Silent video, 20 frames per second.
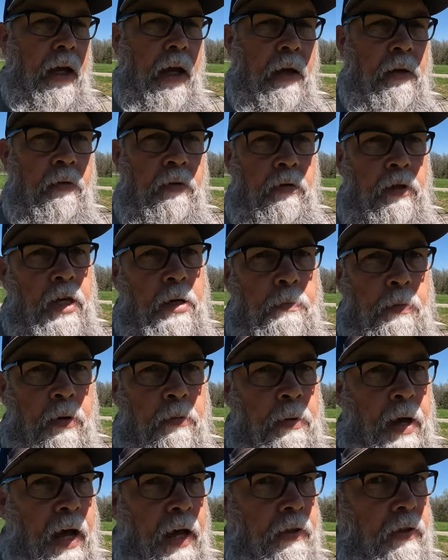And keep
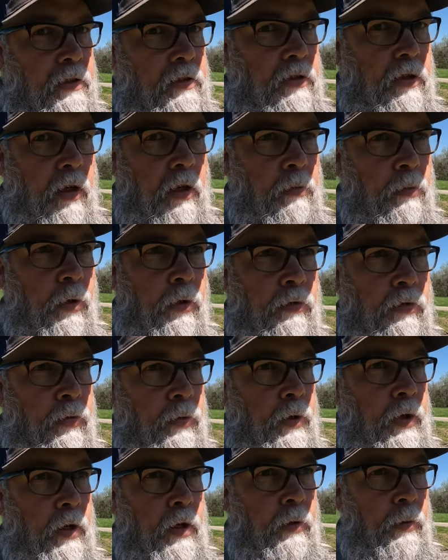in mind, the sun moves
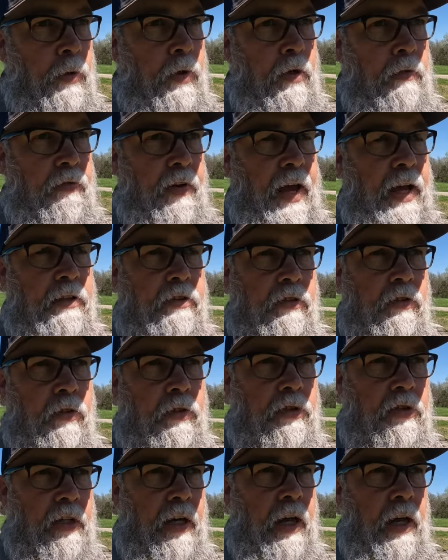really, really fast to
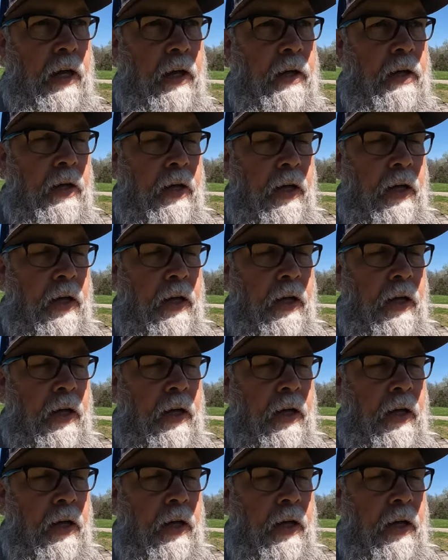the sky.